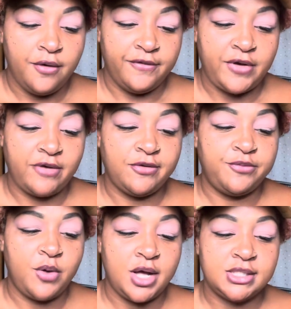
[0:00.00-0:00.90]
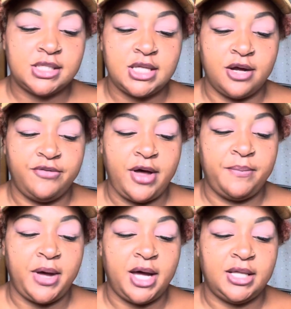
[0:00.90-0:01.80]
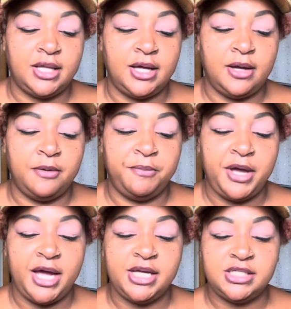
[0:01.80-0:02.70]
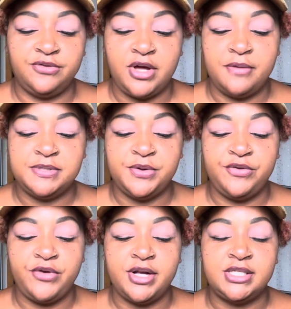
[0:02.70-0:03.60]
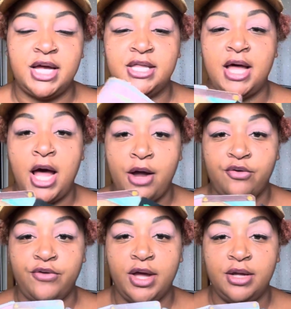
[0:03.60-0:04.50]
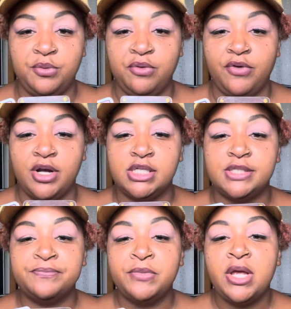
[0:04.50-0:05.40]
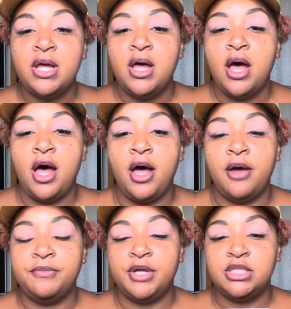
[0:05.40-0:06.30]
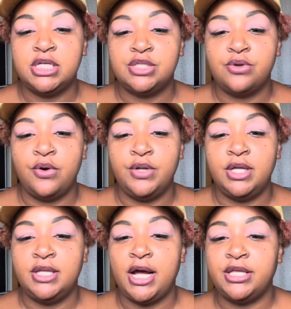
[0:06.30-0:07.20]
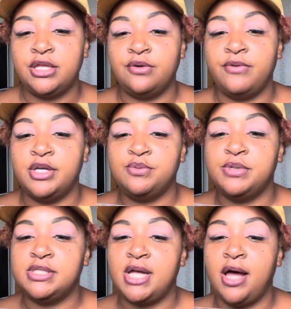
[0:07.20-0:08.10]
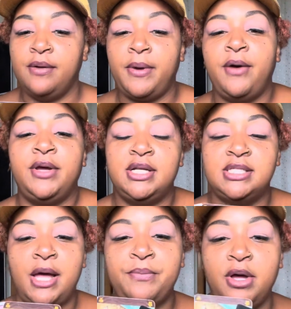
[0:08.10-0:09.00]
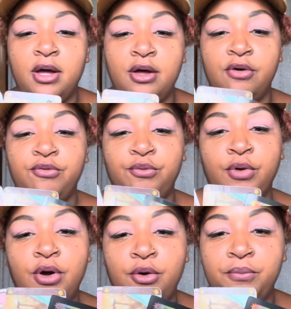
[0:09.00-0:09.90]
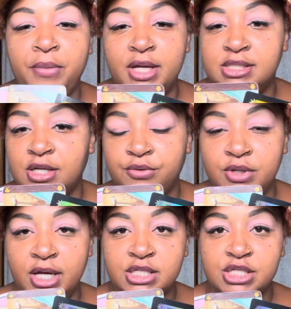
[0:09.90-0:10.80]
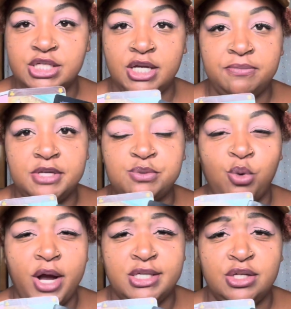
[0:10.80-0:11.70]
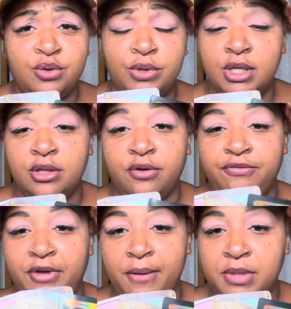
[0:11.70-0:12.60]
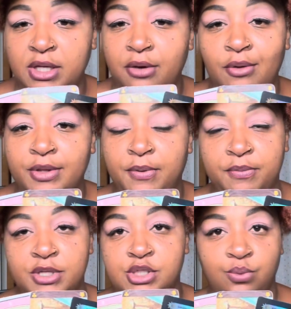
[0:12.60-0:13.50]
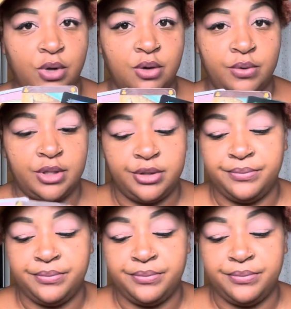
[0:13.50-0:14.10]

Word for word: Five of Wands clarified by the Page of Cups in reverse and the Hierophant in reverse. Um, they're just throwing in there that the rest was not about any type of romantic relationship. This more has to do with either family or the people that you work with.